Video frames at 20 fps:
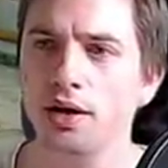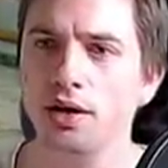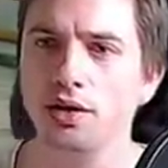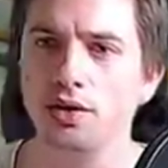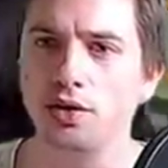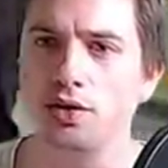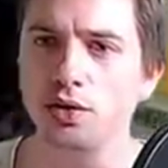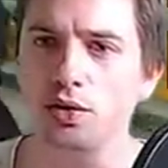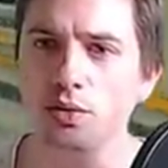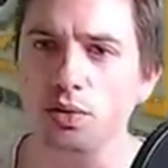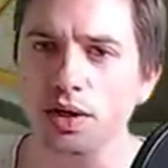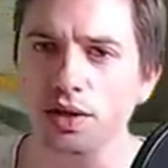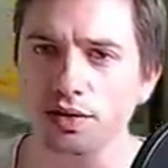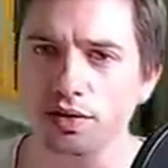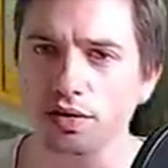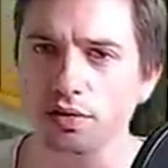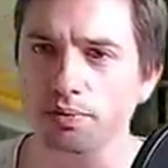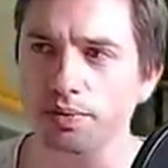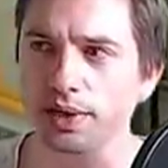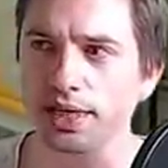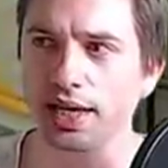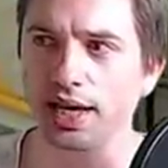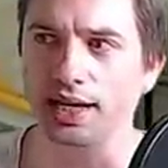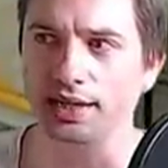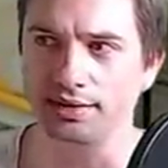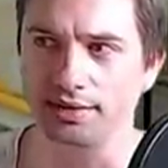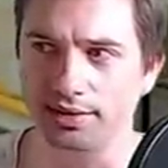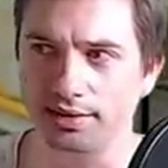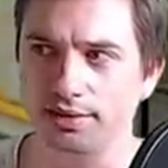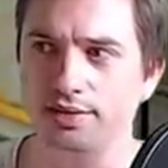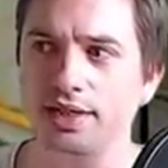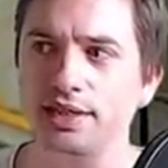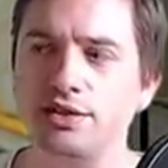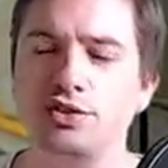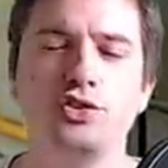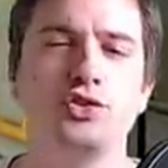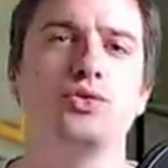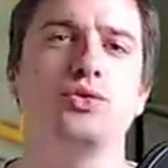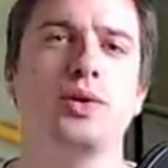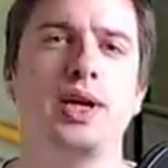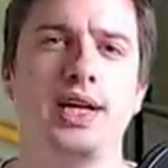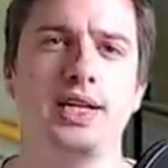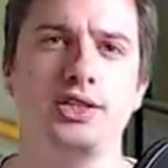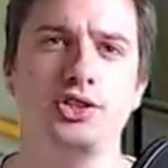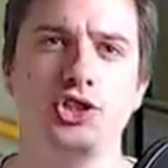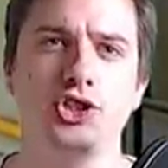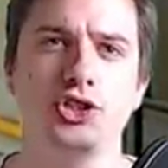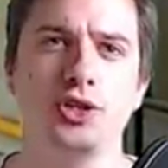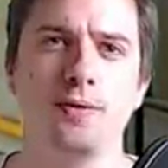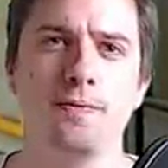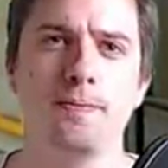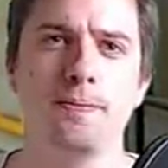You want to be at this range,